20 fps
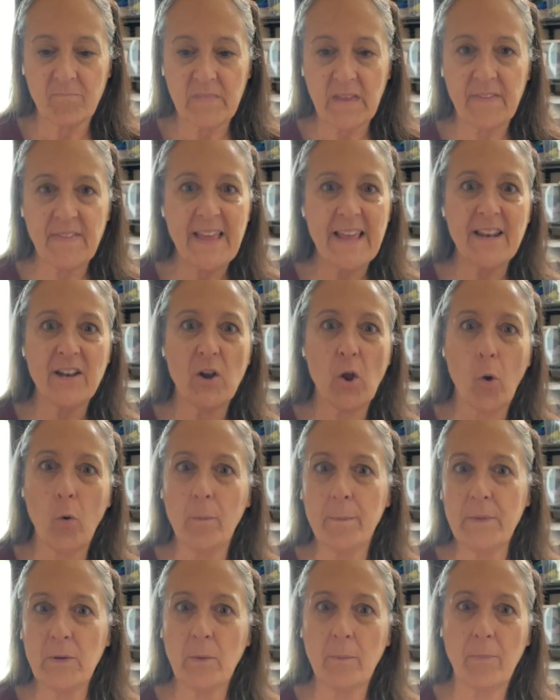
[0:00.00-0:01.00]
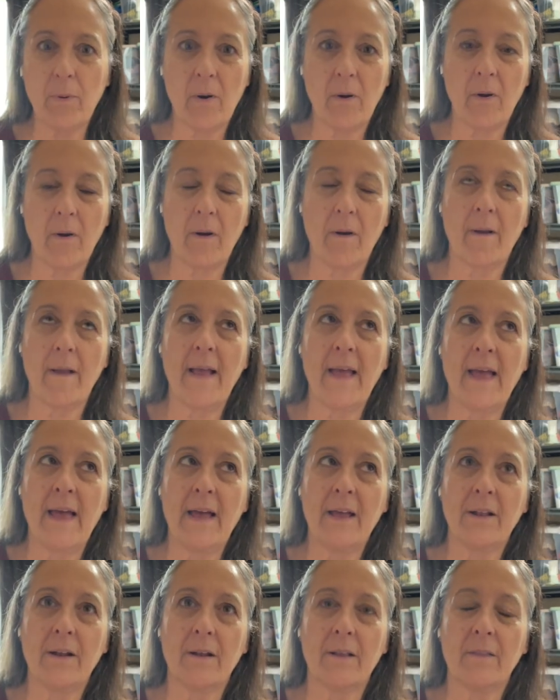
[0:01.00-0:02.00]
They had an oatmeal bar
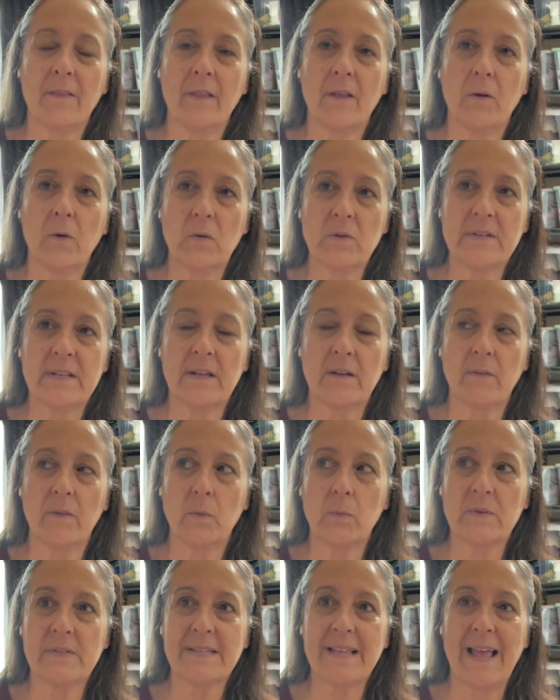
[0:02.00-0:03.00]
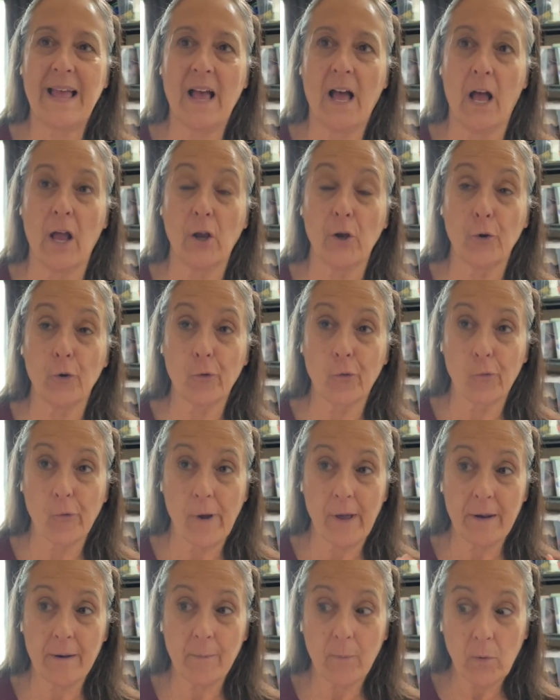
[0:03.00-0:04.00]
at the hotel that was
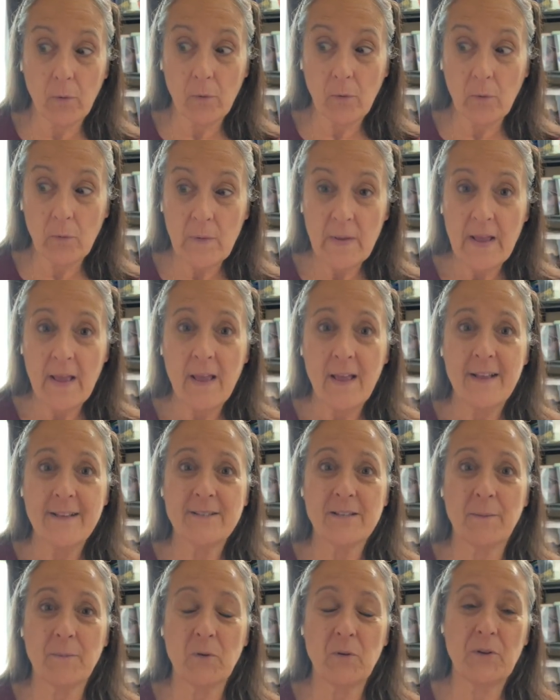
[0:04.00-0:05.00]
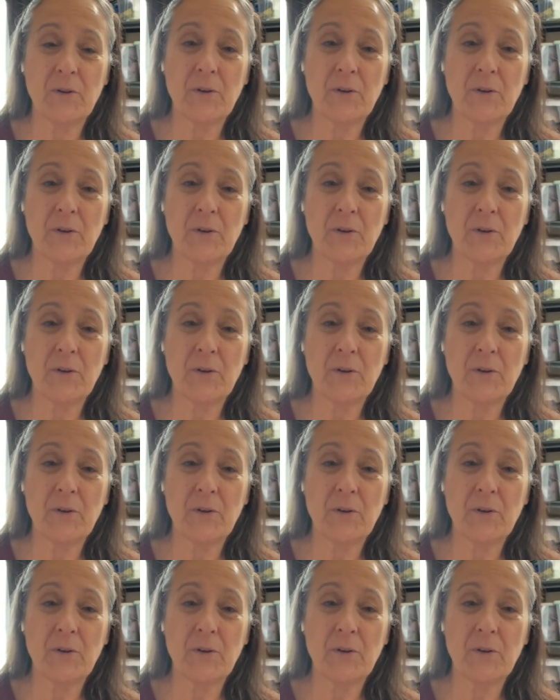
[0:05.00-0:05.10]
incredible. So I'm going to